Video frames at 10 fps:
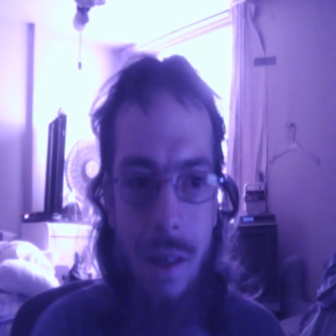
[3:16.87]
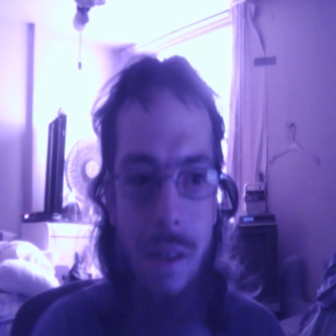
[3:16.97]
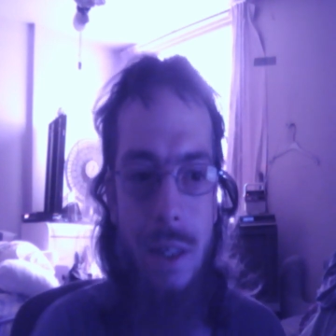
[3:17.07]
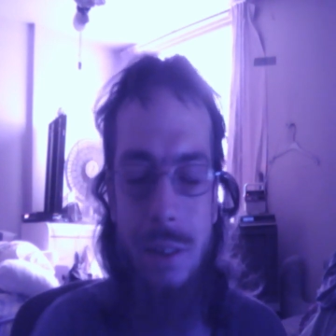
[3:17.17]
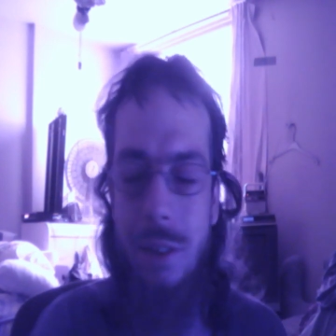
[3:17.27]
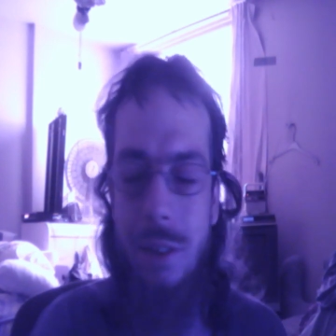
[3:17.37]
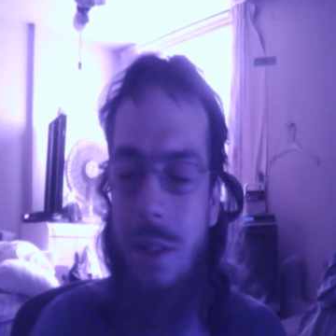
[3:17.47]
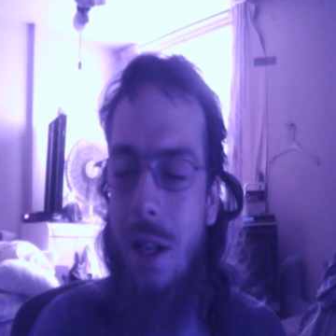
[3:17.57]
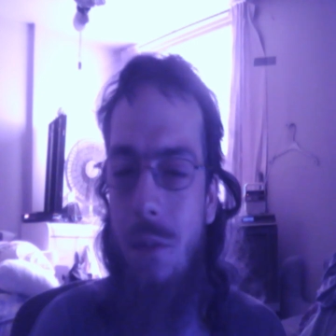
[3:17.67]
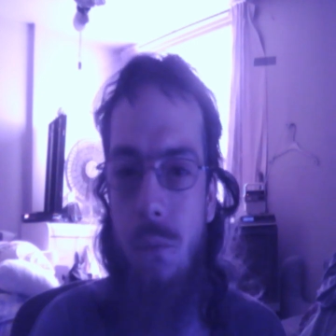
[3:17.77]
It's going to take
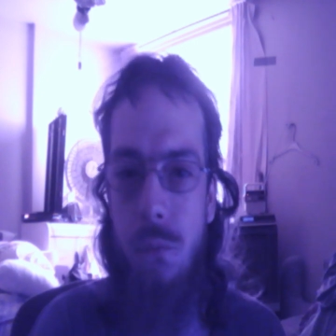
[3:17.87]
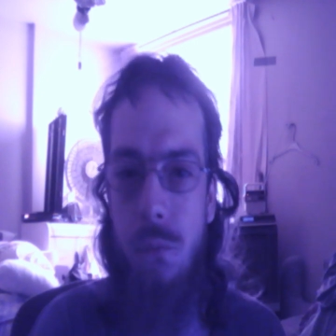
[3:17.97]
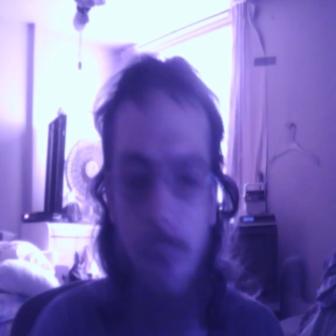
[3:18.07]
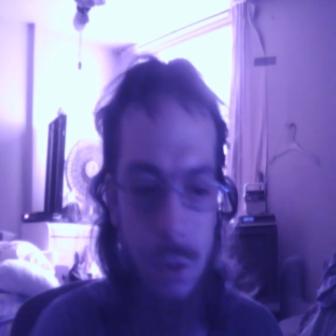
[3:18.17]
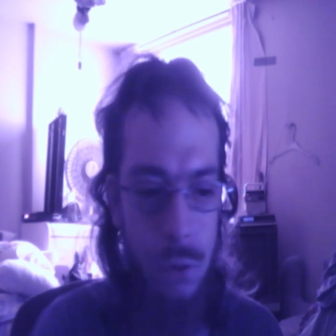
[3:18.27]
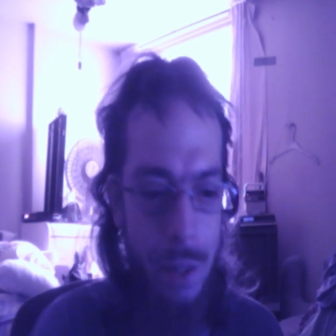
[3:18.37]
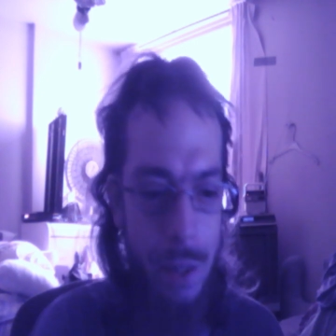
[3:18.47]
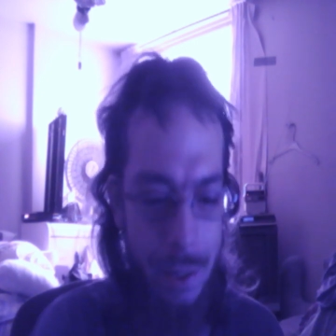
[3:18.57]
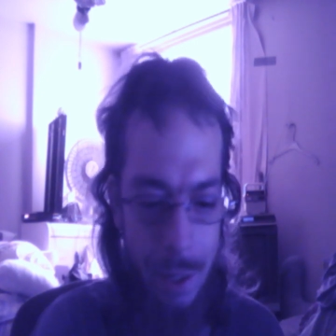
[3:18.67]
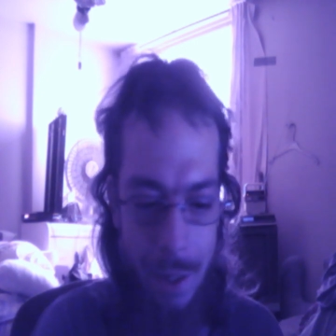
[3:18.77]
a
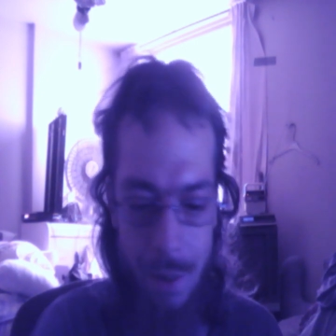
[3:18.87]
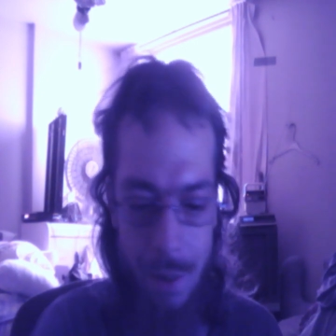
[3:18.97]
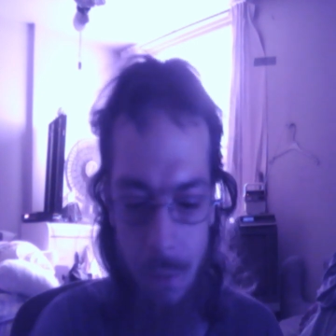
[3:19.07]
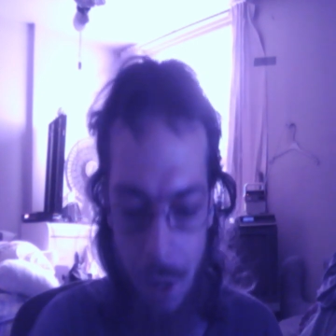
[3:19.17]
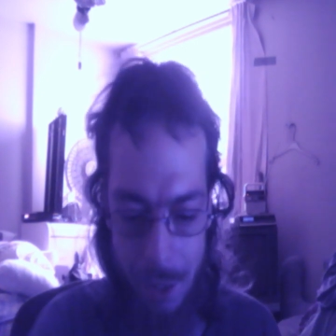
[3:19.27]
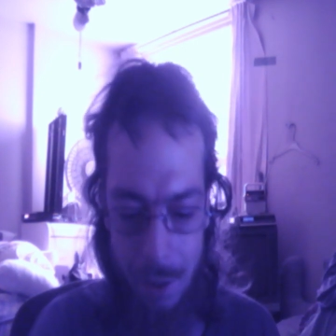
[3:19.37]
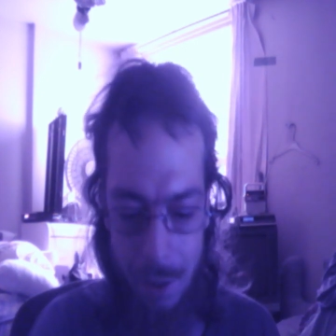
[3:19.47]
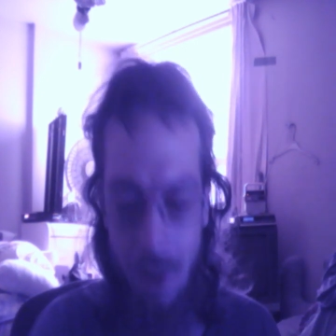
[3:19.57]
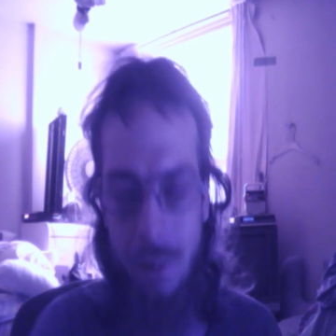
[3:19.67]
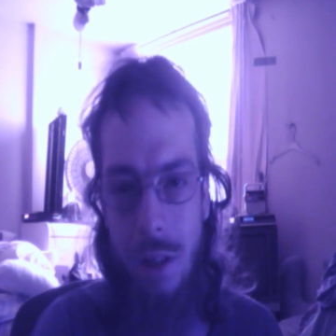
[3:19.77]
frustratingly fucking
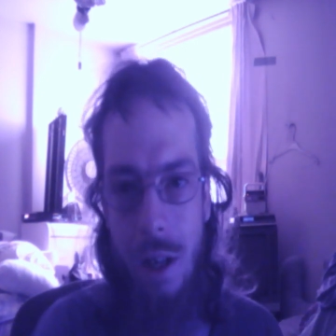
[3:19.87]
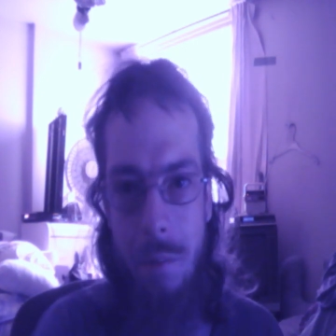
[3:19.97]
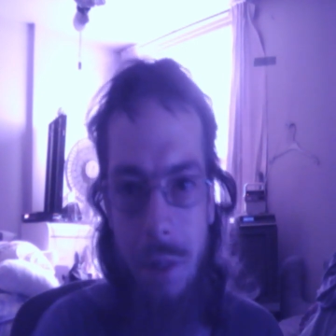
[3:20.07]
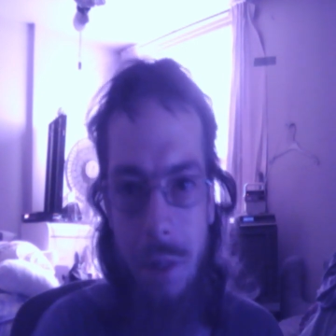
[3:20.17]
long time.